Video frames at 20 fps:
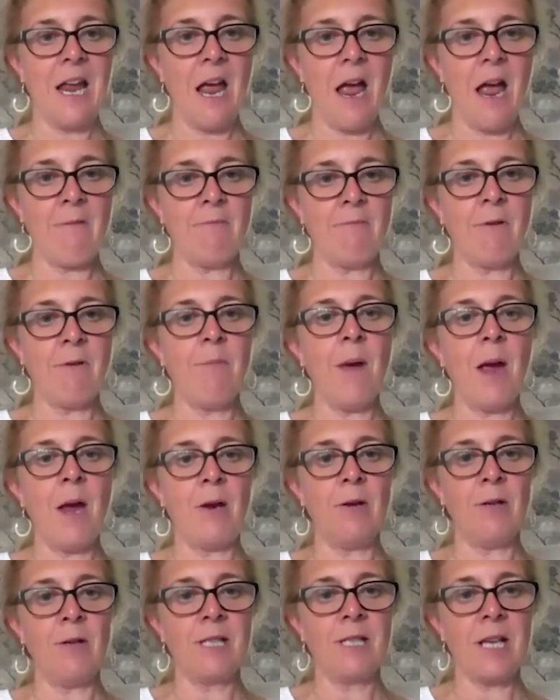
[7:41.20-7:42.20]
and
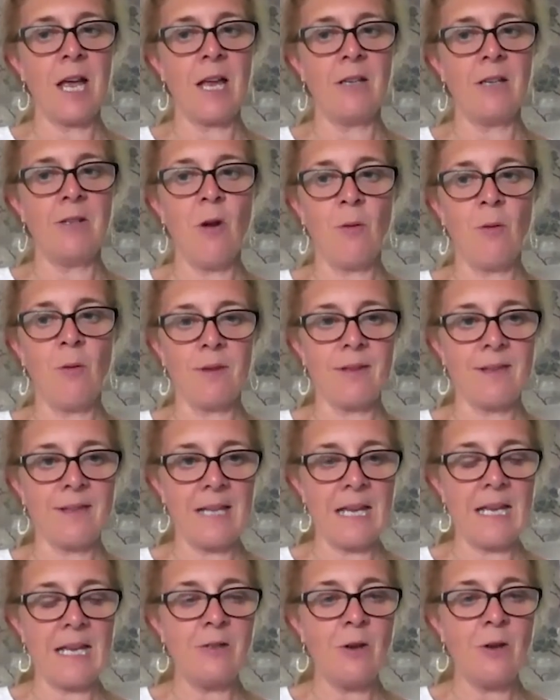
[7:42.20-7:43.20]
remote and
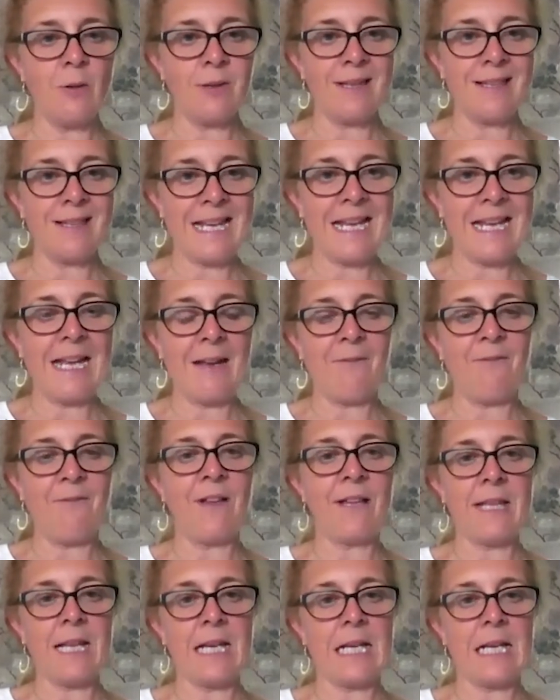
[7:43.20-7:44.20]
not seeing
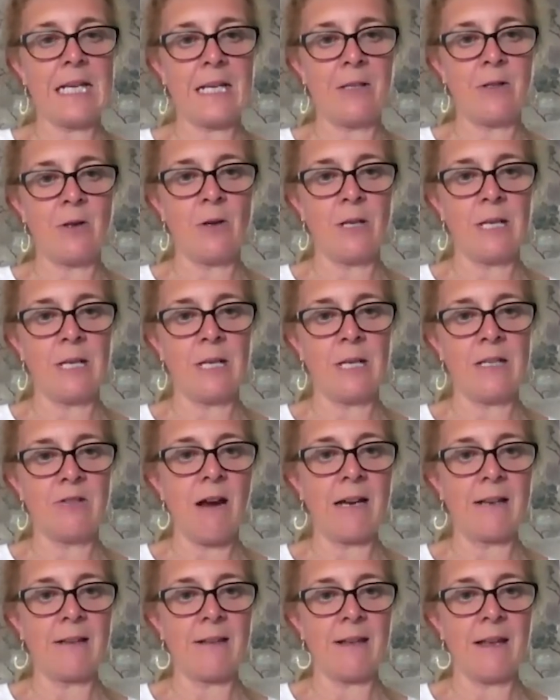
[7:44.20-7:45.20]
physically and not
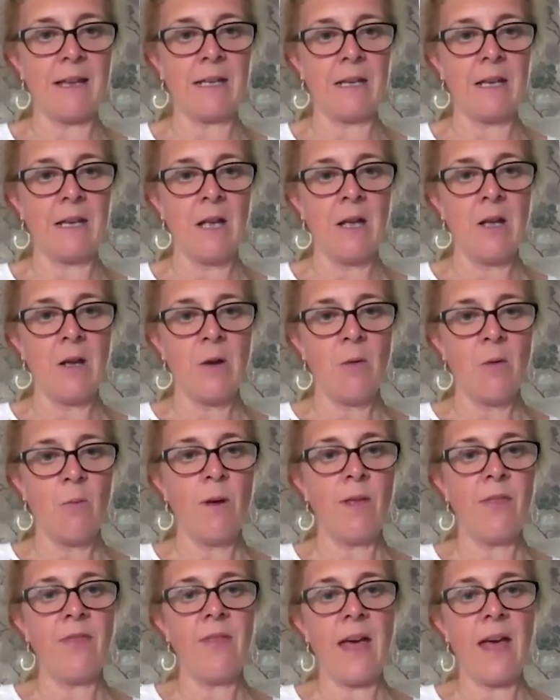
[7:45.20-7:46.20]
interacting
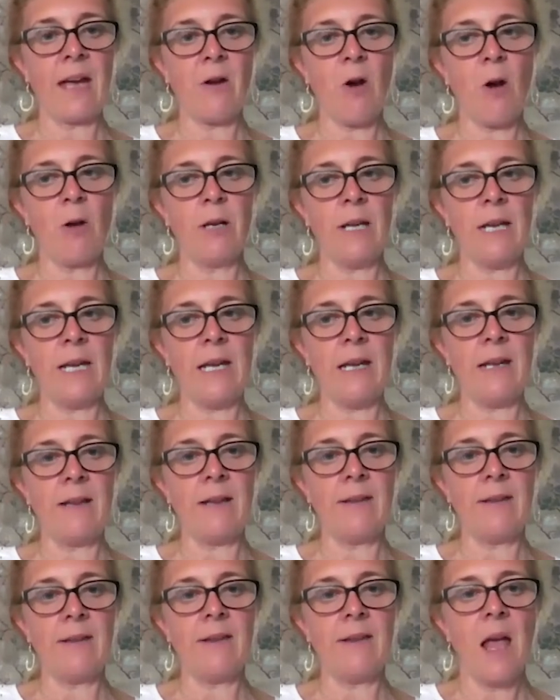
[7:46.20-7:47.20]
with their
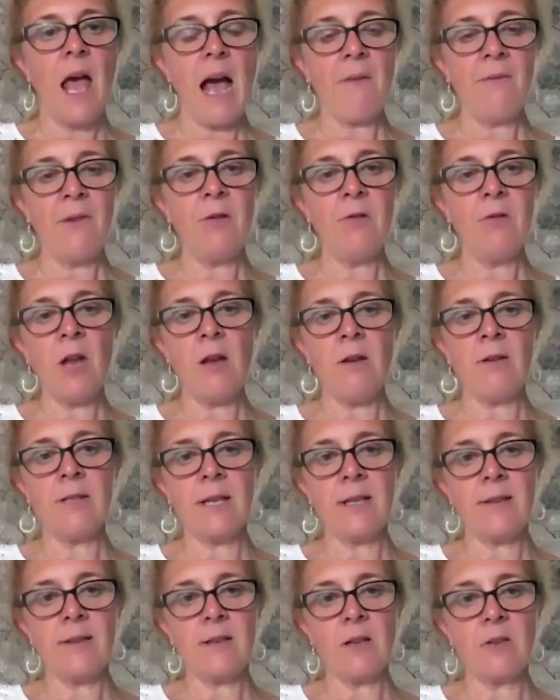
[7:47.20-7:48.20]
colleagues. Have you
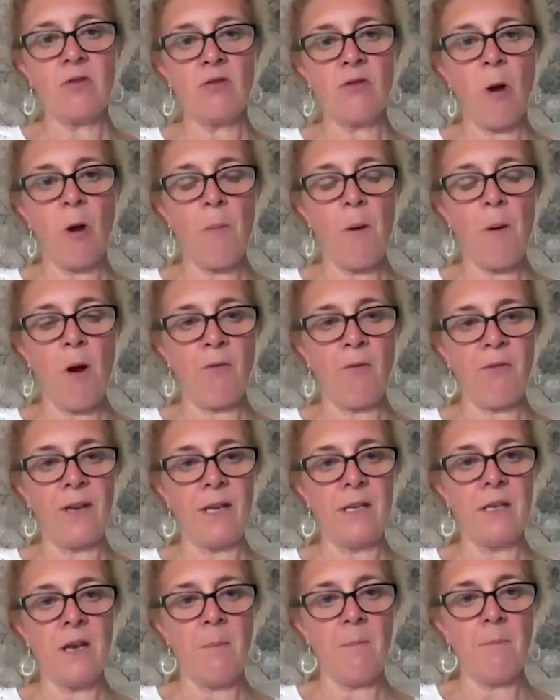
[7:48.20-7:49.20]
noticed a drop off
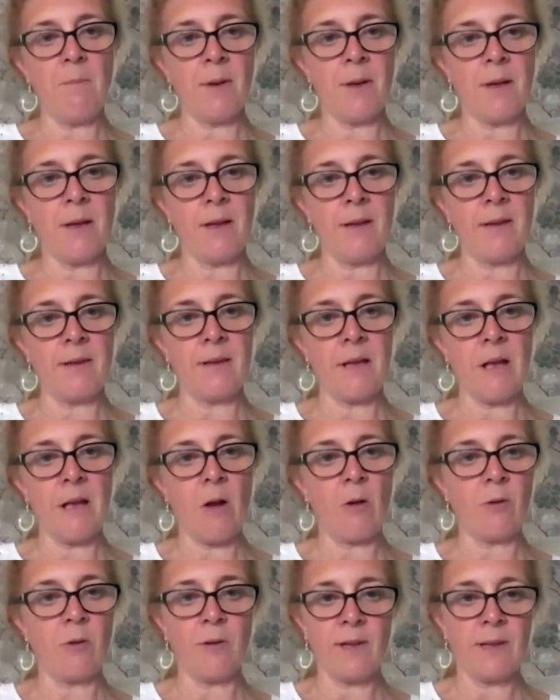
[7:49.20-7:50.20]
in numbers
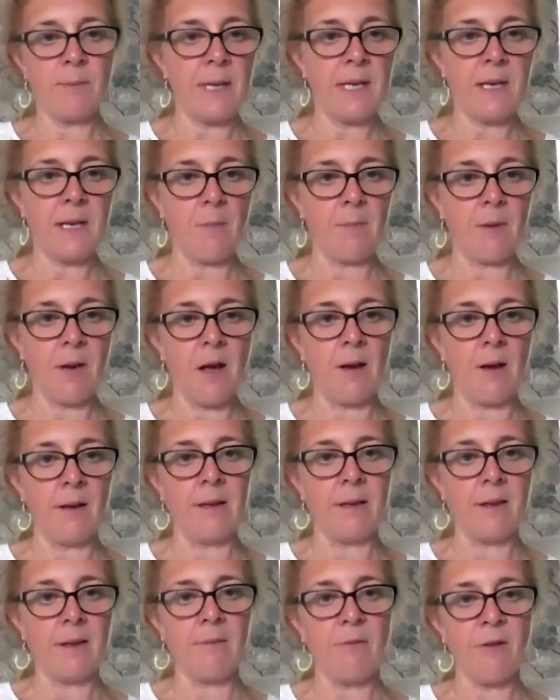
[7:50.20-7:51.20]
on your speak up
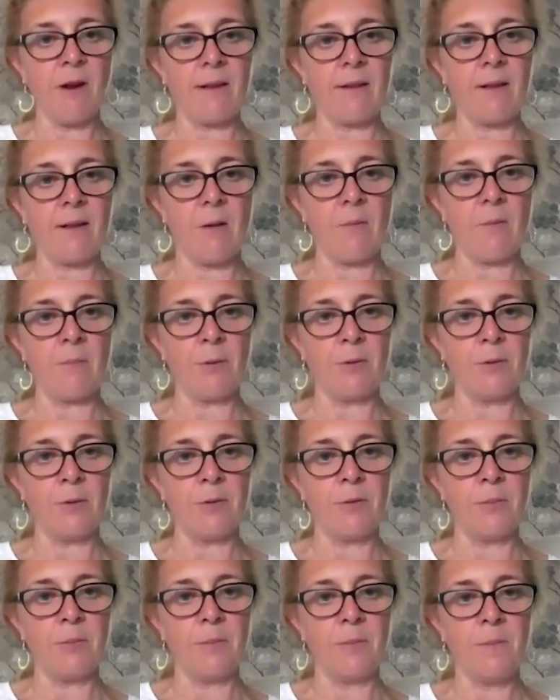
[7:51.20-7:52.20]
lines, for
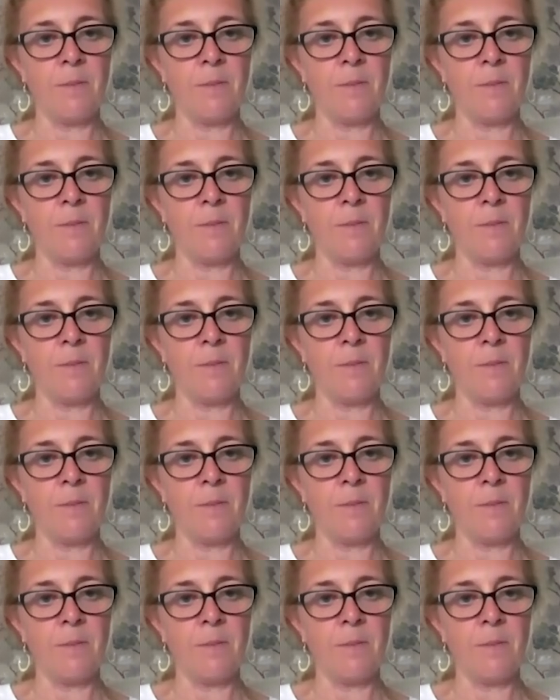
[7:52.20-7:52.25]
example?